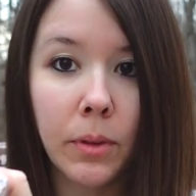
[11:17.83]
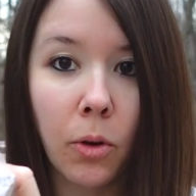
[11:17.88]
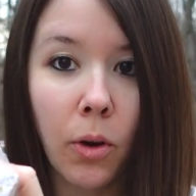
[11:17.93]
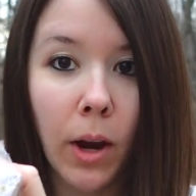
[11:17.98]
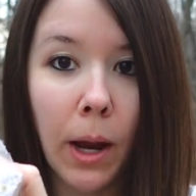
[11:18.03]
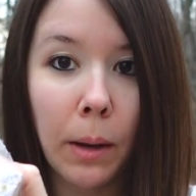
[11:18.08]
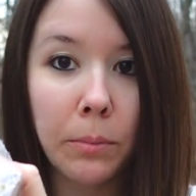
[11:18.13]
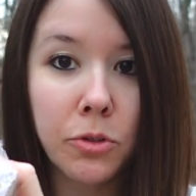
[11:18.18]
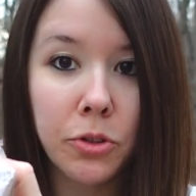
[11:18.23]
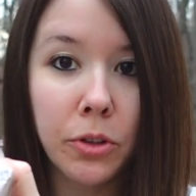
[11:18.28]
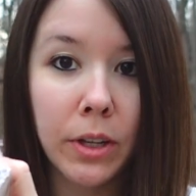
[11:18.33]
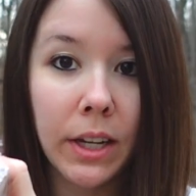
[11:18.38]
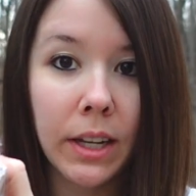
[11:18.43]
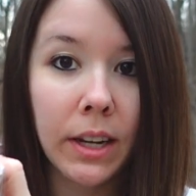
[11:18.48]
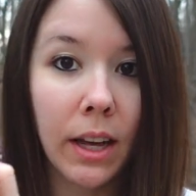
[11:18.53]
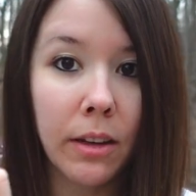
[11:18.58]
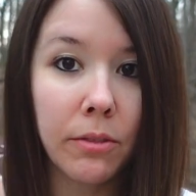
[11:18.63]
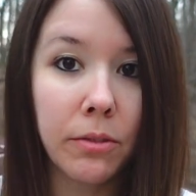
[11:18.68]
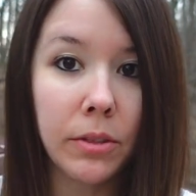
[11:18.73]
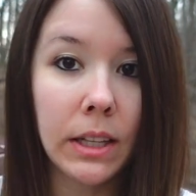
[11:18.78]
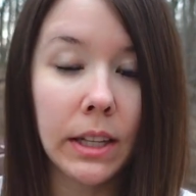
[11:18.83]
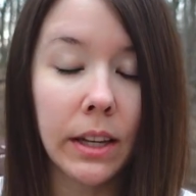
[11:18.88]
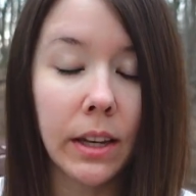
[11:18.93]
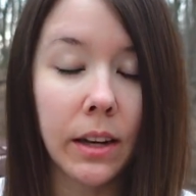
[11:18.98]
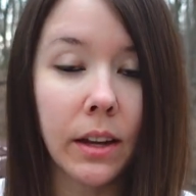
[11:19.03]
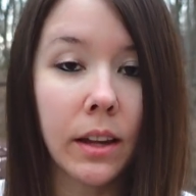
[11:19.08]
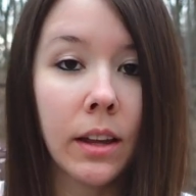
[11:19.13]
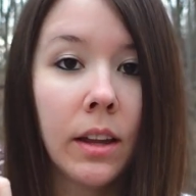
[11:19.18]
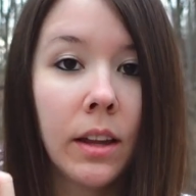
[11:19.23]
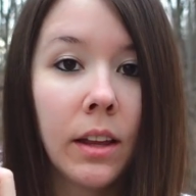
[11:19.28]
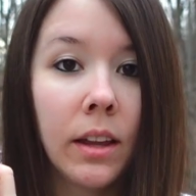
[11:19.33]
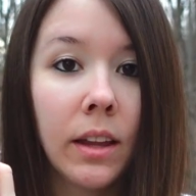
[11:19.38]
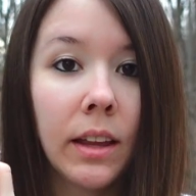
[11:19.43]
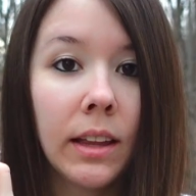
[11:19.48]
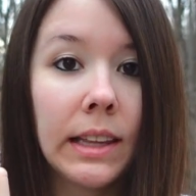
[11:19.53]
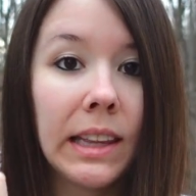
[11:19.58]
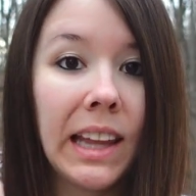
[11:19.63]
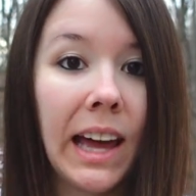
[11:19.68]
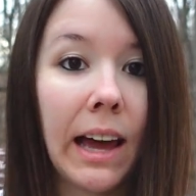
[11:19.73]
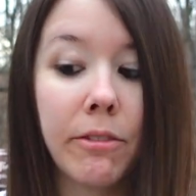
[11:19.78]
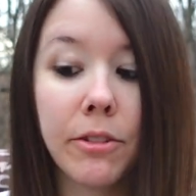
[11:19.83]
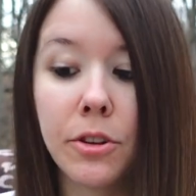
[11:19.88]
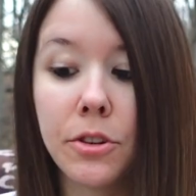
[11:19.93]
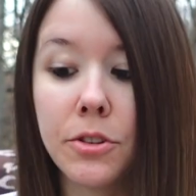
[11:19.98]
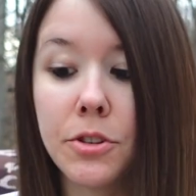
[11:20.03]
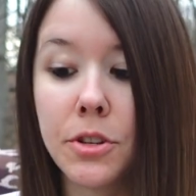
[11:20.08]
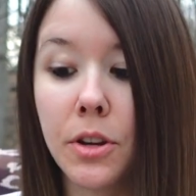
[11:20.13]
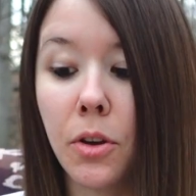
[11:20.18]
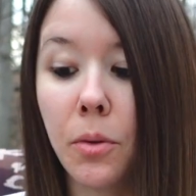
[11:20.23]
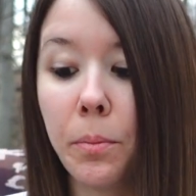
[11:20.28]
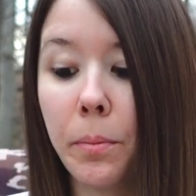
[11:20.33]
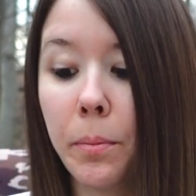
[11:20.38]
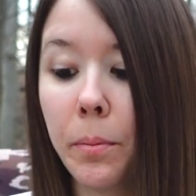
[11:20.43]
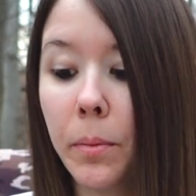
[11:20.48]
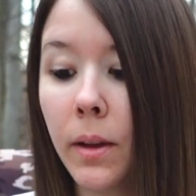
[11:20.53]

Crabtree and Evelyn lavender soap.